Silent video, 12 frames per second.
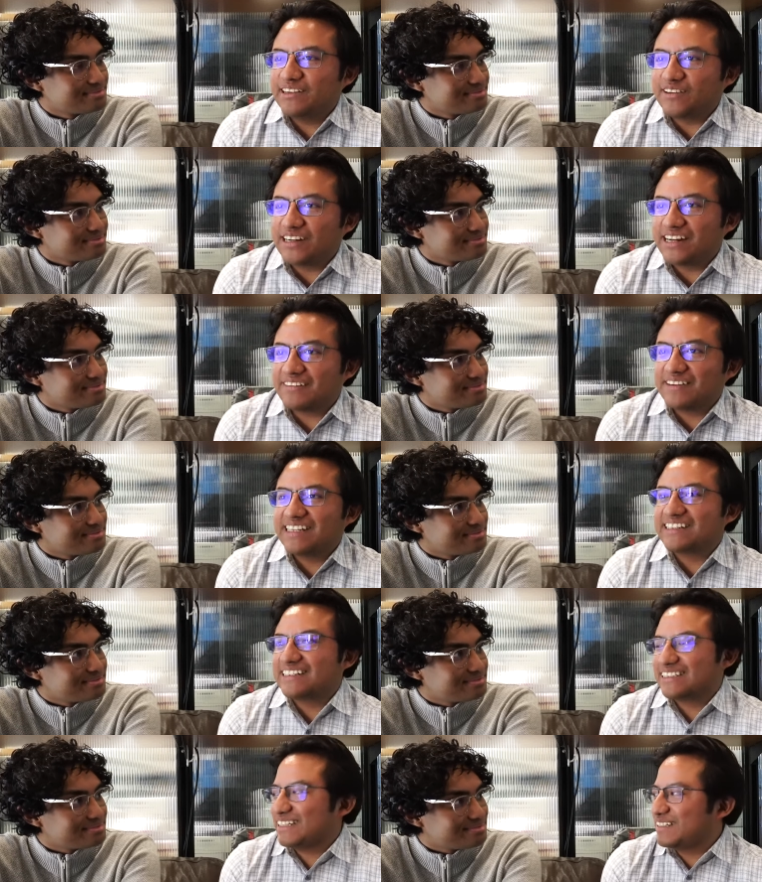Speaker 1: long
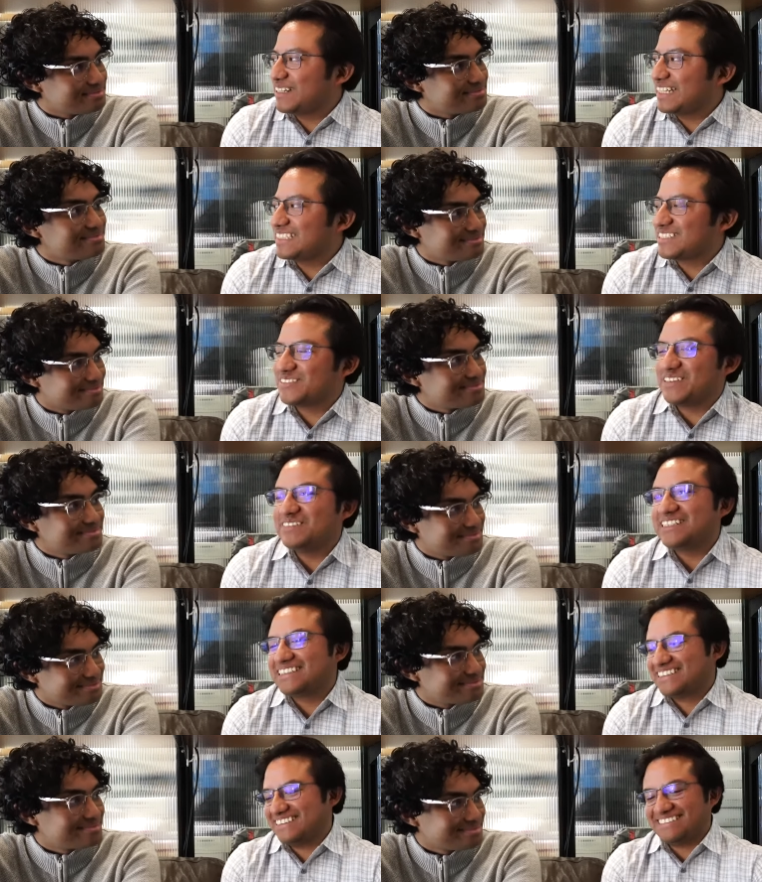career uh, as a swimmer.
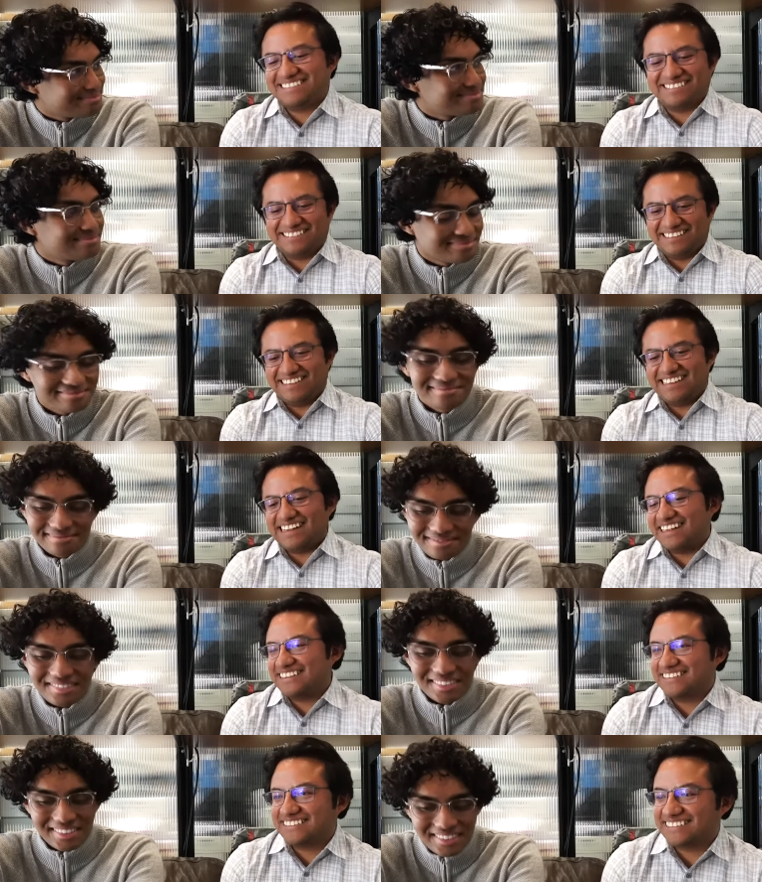So yeah, I
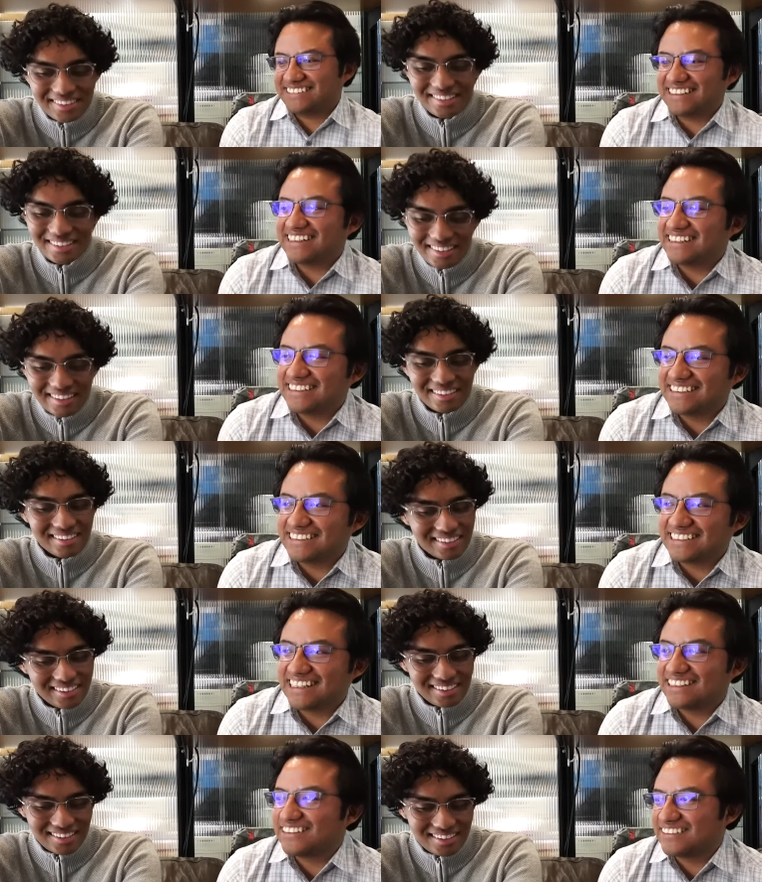just uh,
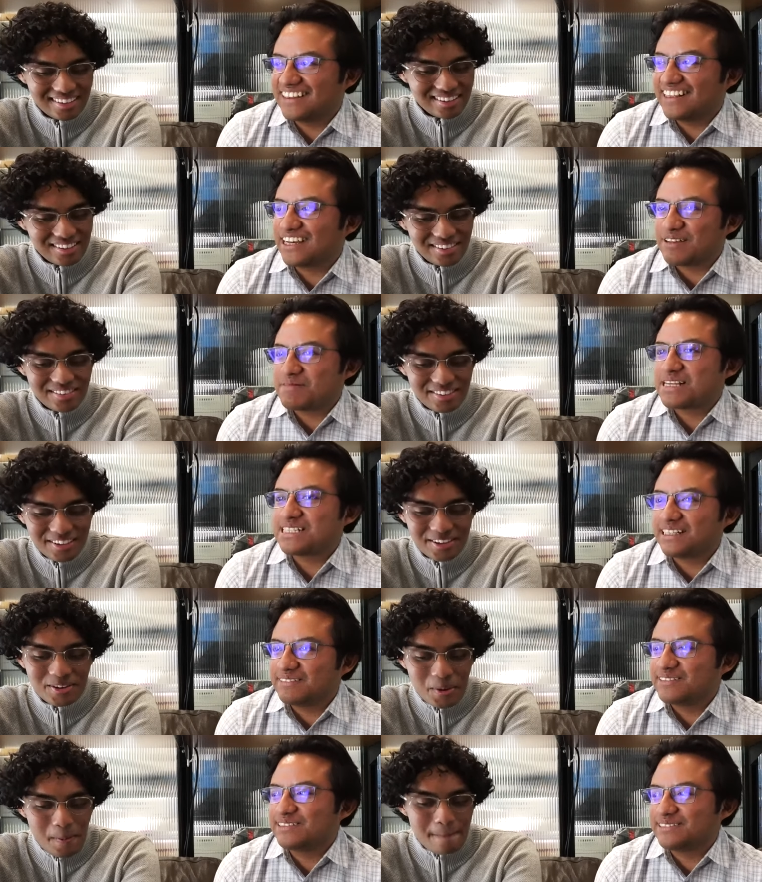decided to dedicate
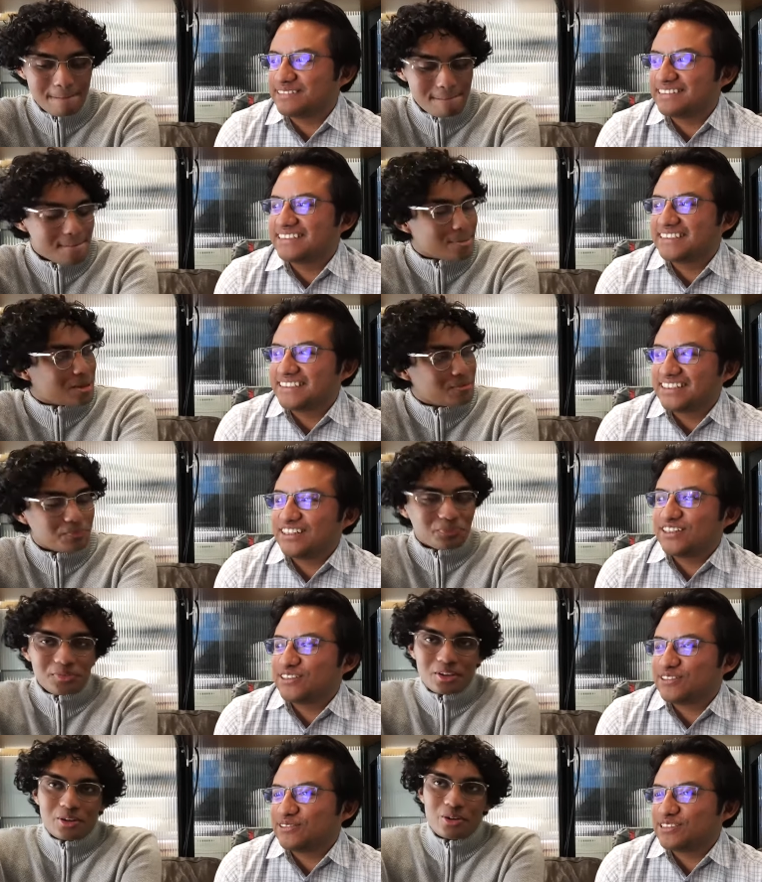myself to
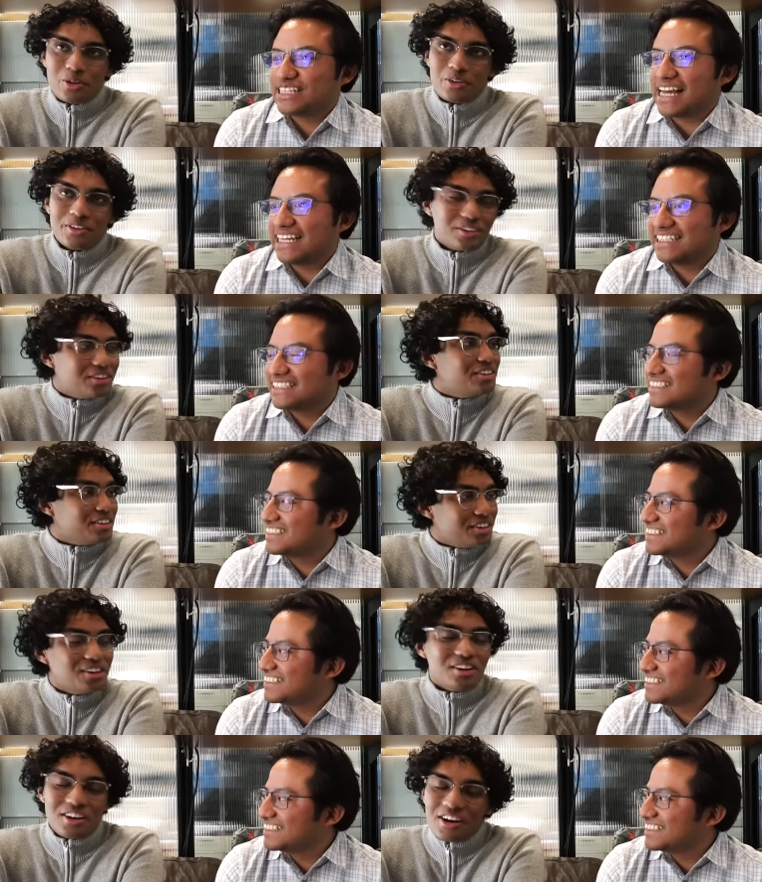
Speaker 2: to science.
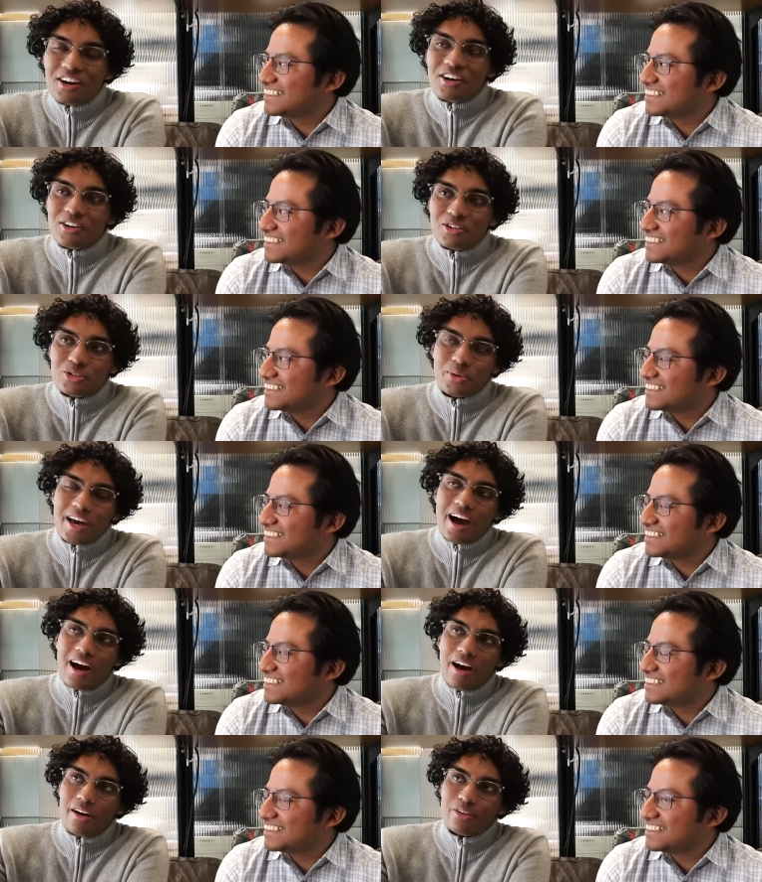So
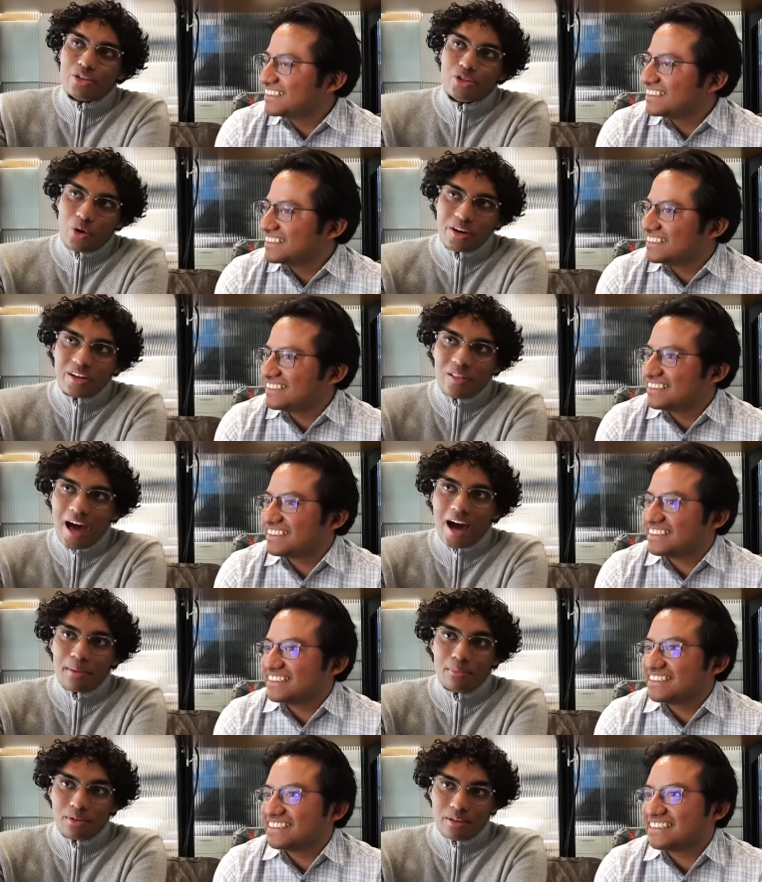yeah, starting a
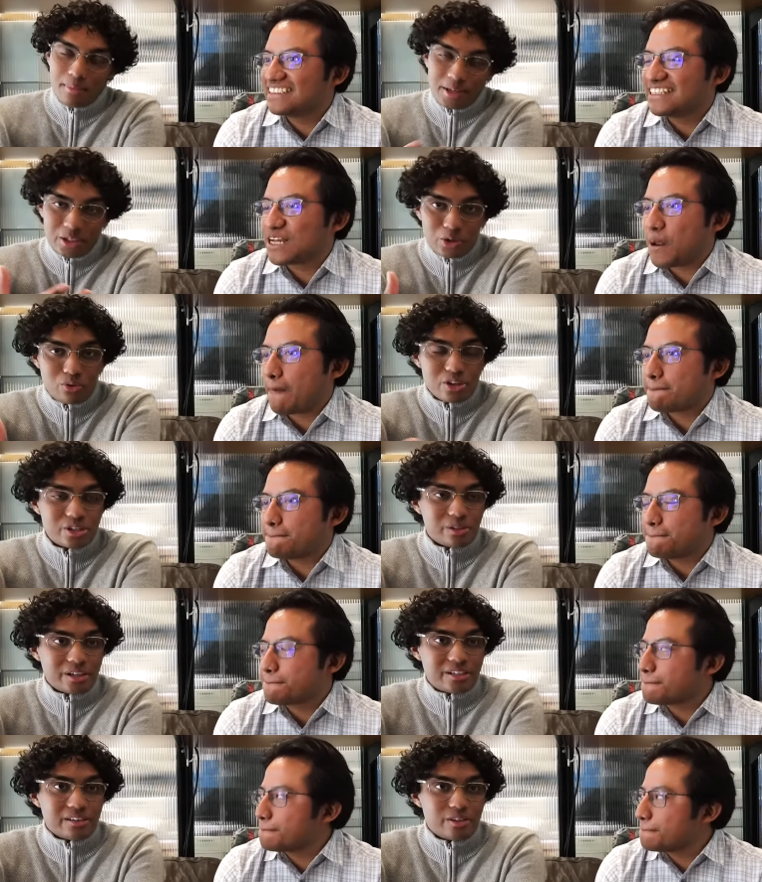lab, I mean, you
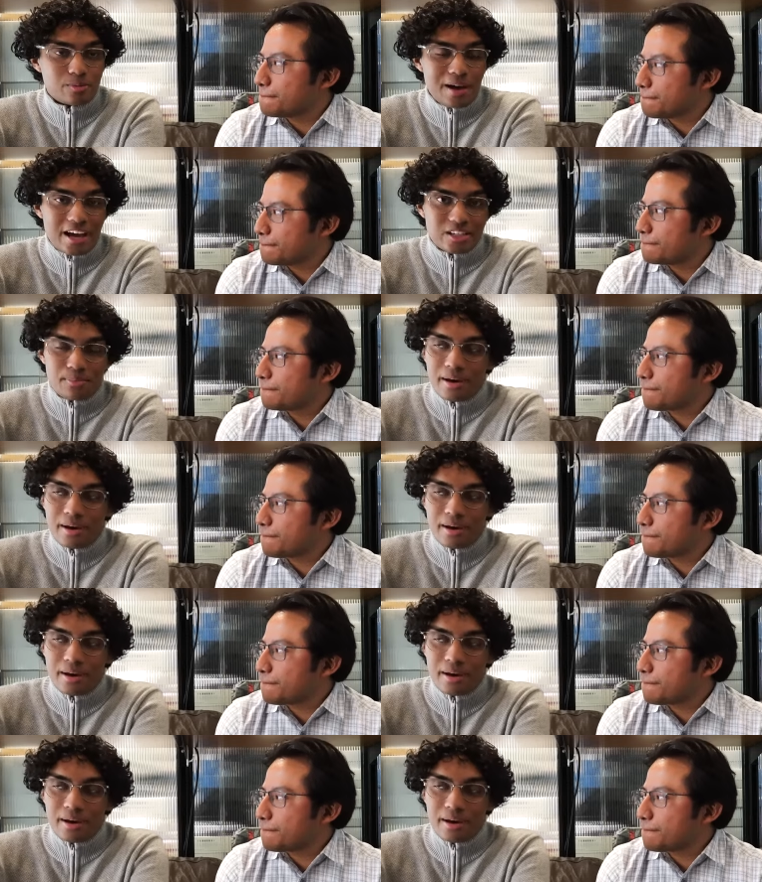recently did this past